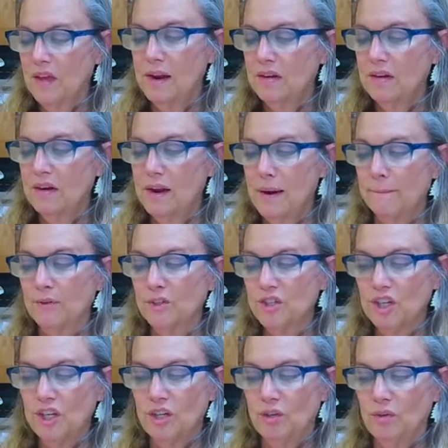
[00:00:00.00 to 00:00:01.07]
Number
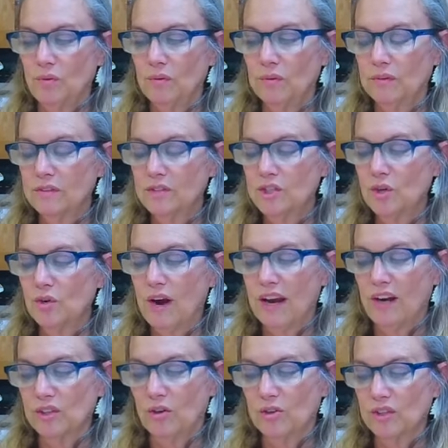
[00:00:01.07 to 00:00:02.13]
two, two
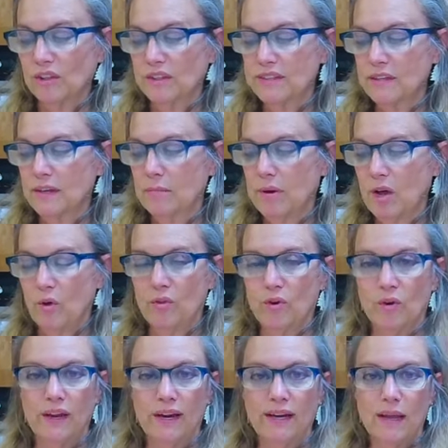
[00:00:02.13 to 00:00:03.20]
granddaughters, Alyssa and Bo.
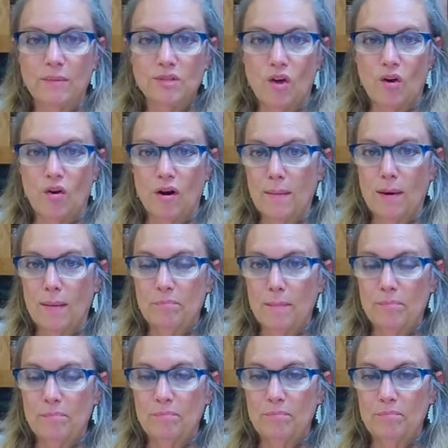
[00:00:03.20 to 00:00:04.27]
Their nicknames are
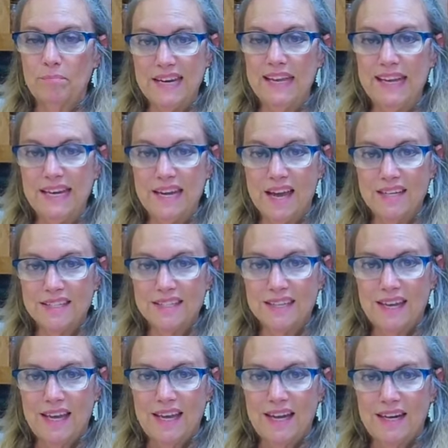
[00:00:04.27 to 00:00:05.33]
Peanut
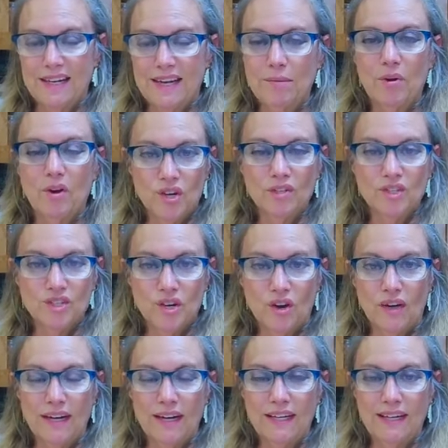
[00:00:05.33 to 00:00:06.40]
and because
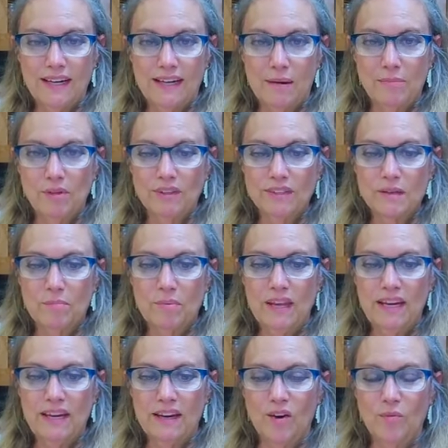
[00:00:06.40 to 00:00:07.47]
John had nicknamed Alyssa
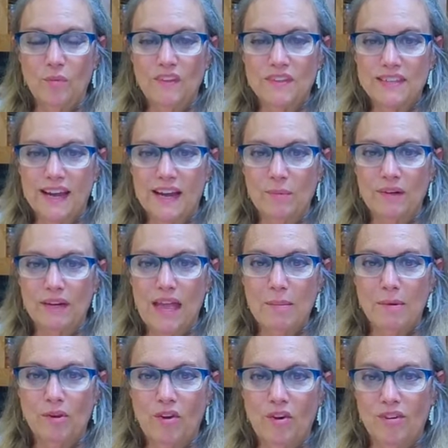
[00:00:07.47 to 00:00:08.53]
Peanut when the second one came
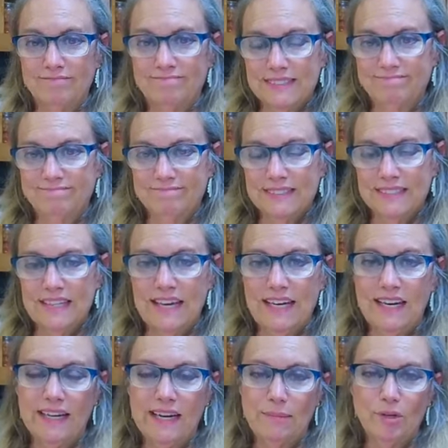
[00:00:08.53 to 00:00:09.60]
along, he
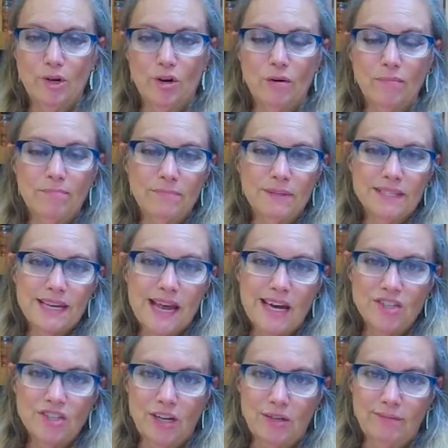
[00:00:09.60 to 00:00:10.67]
nicknamed her
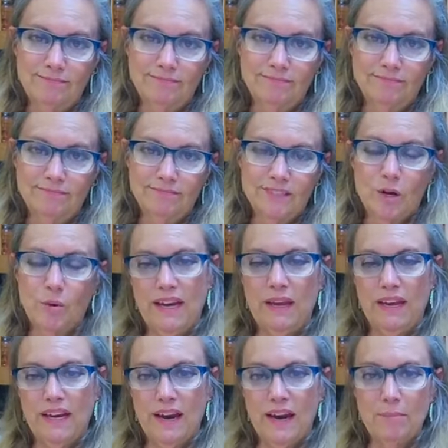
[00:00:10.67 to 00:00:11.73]
Pistachio. So
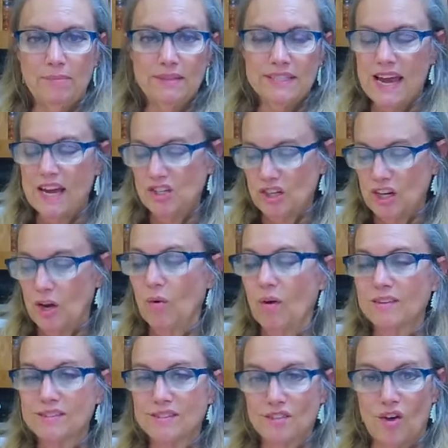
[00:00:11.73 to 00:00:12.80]
Peanut and Pistachio.
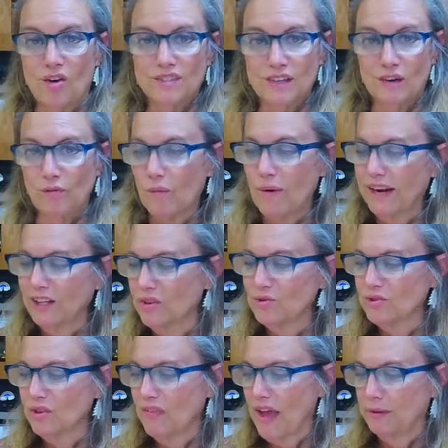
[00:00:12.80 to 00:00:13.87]
Saw several right
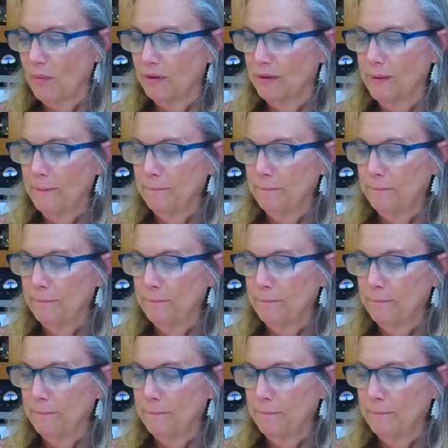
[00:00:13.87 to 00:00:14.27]
answers on that one.